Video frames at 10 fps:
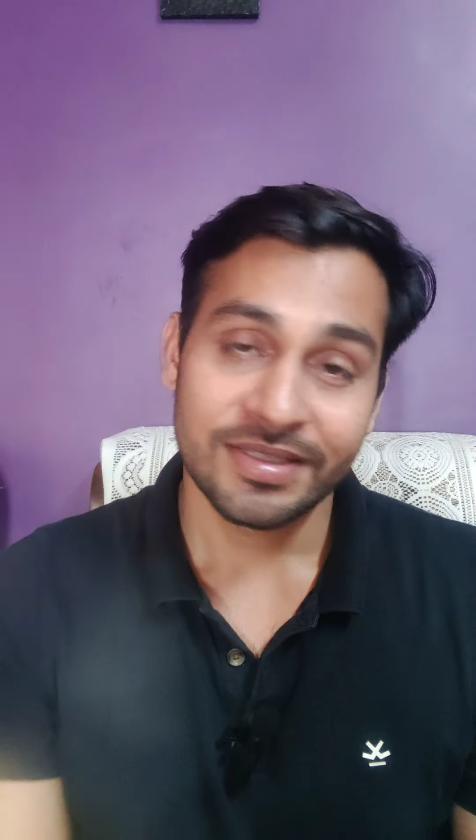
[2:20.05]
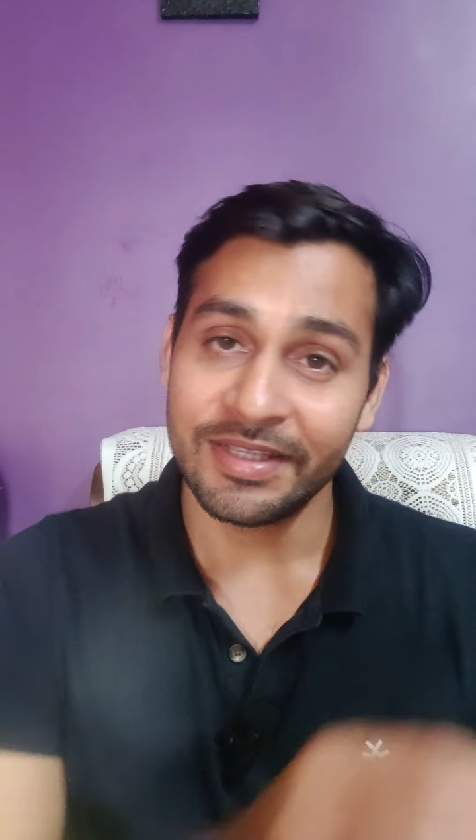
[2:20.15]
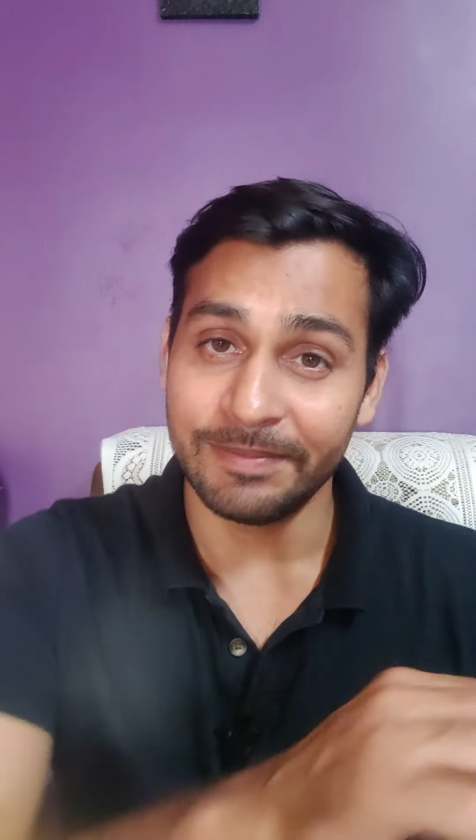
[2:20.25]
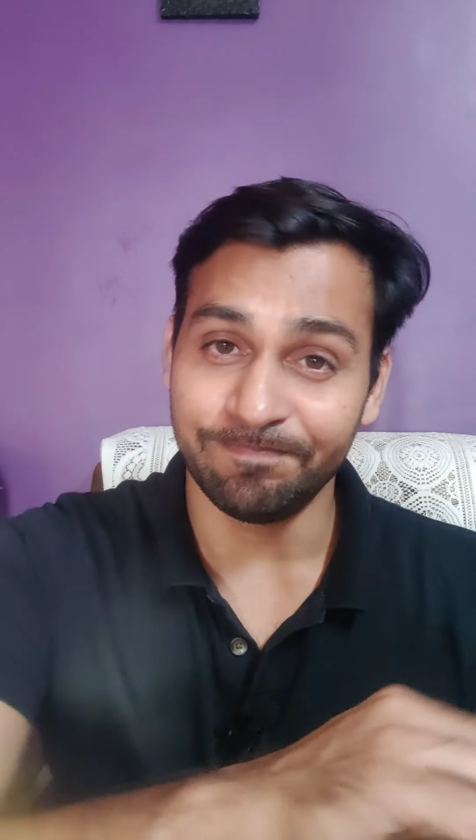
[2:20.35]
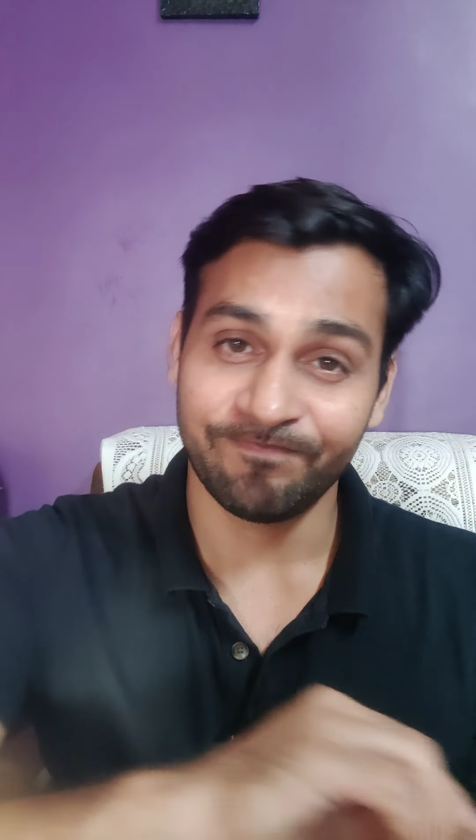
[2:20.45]

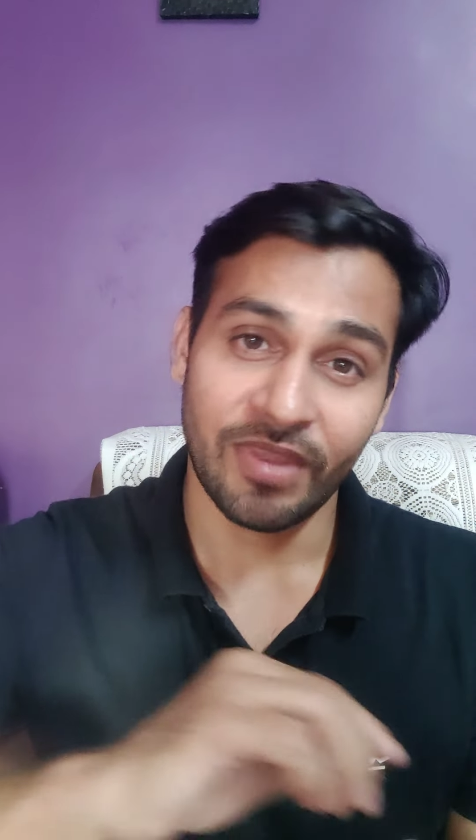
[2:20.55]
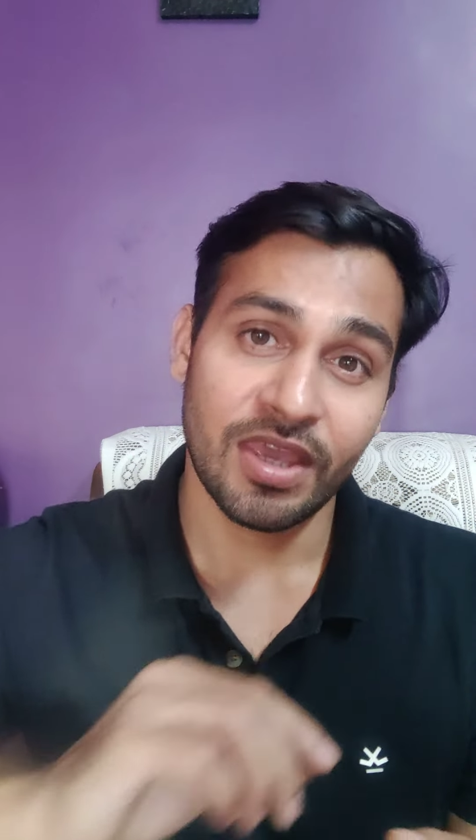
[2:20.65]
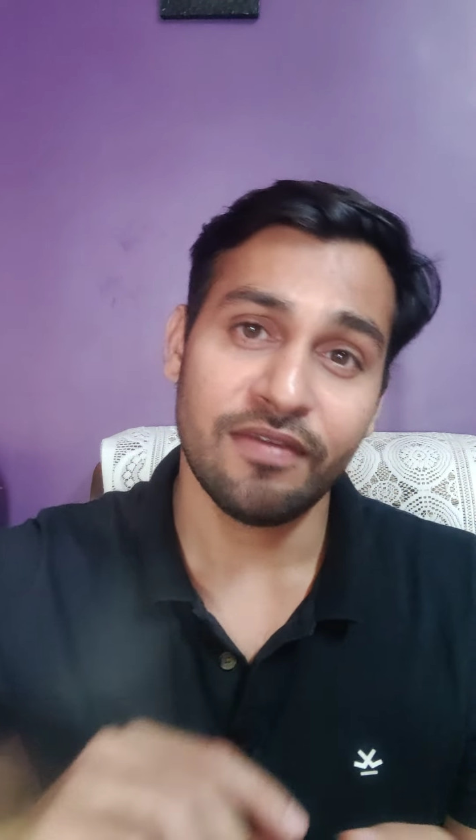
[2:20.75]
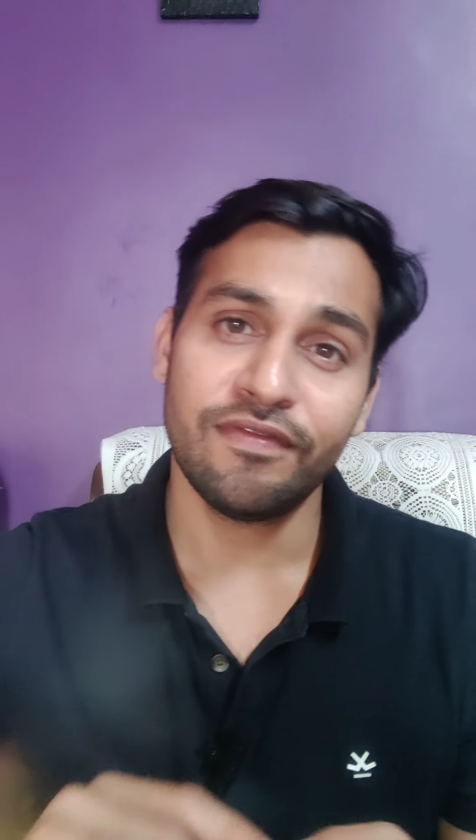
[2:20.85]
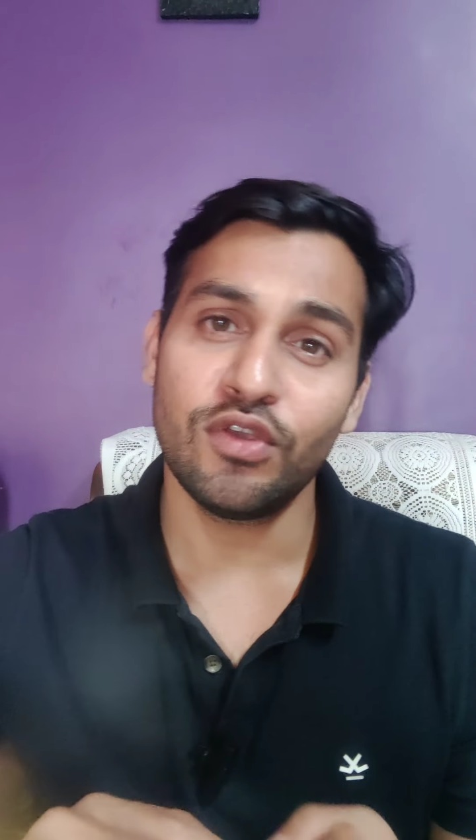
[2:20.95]
See,
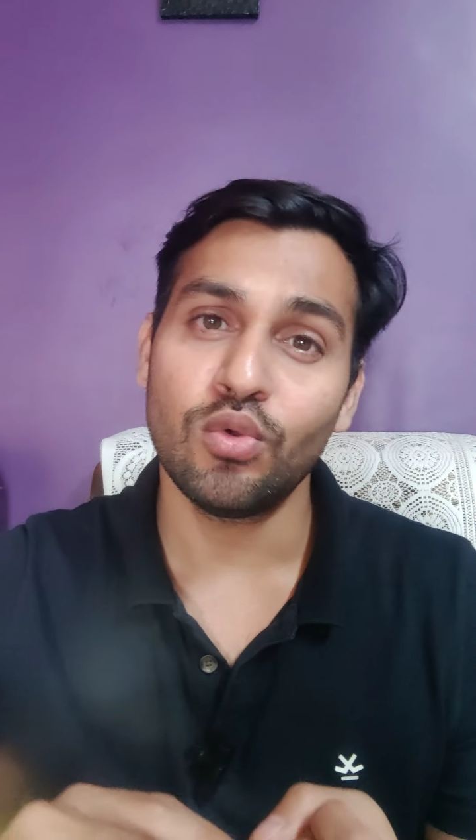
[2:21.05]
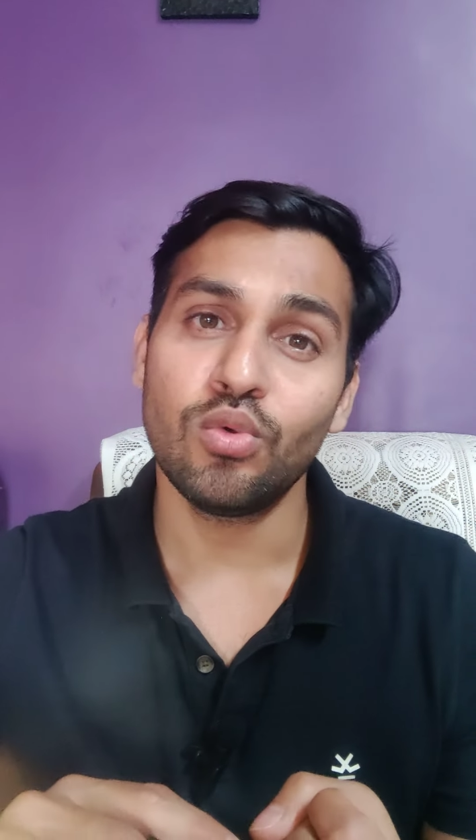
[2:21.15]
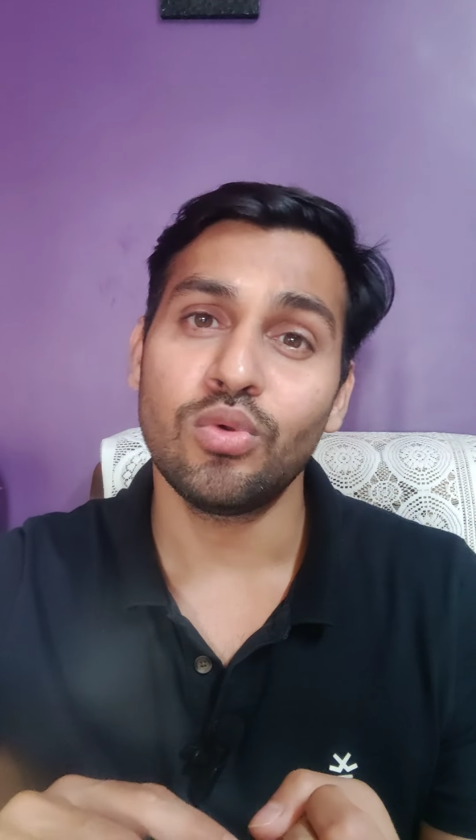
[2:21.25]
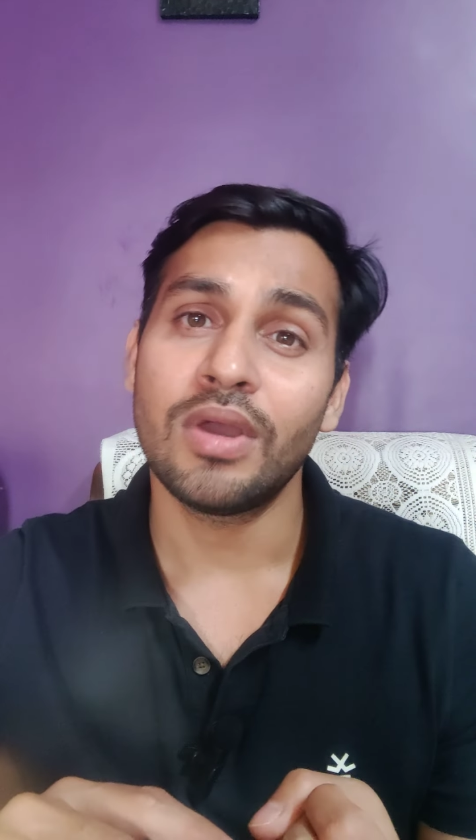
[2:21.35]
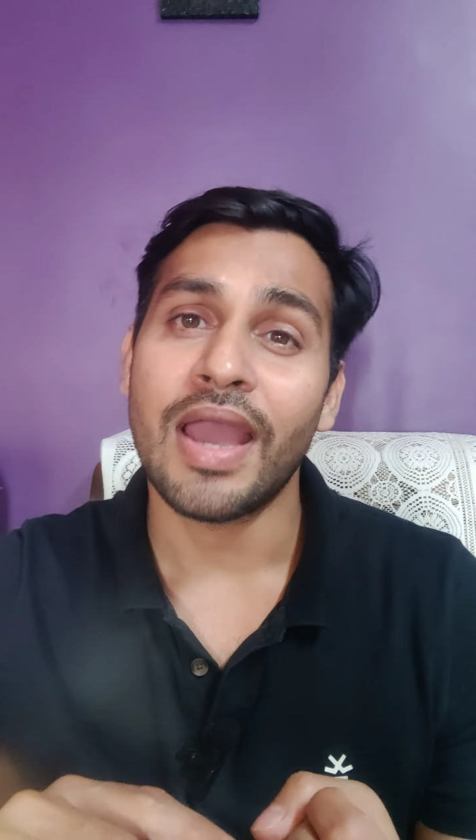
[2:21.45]
if
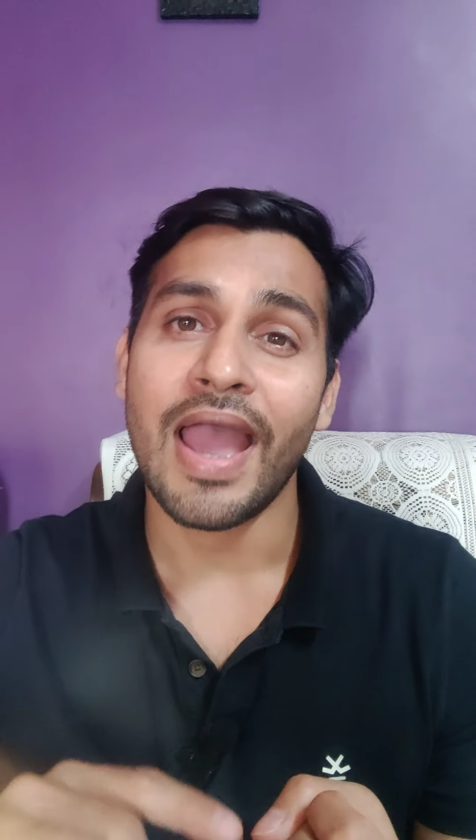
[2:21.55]
you